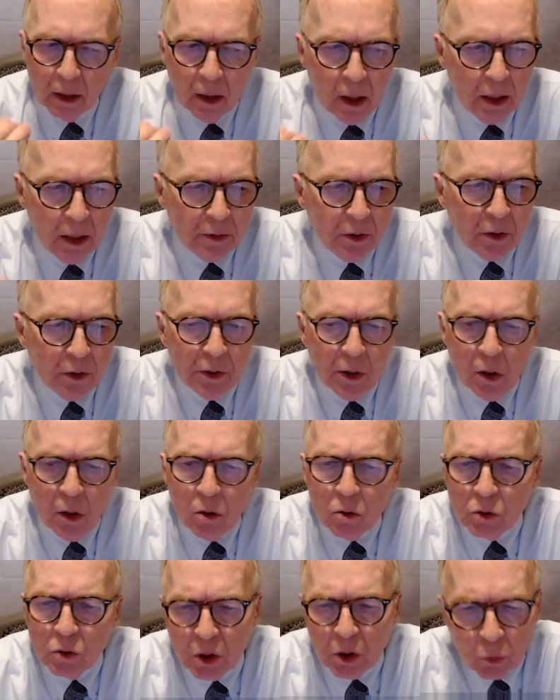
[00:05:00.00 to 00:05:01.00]
on their
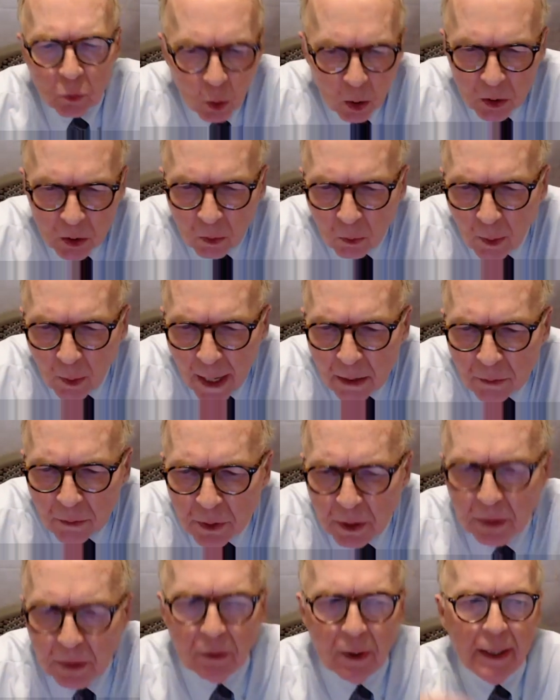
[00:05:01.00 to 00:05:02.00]
nose and work around
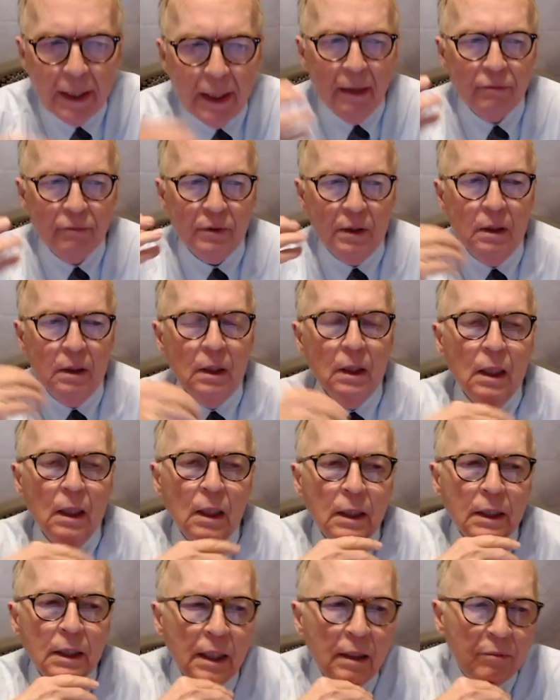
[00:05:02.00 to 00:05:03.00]
it, or I'd have to
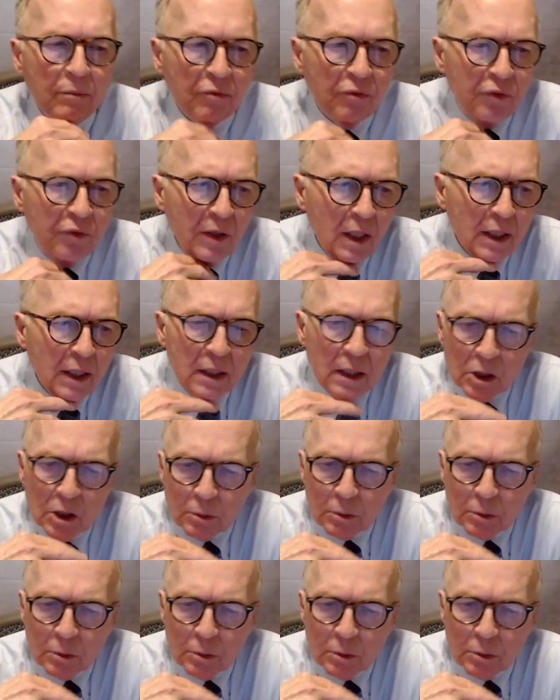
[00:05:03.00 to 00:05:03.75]
keep filling this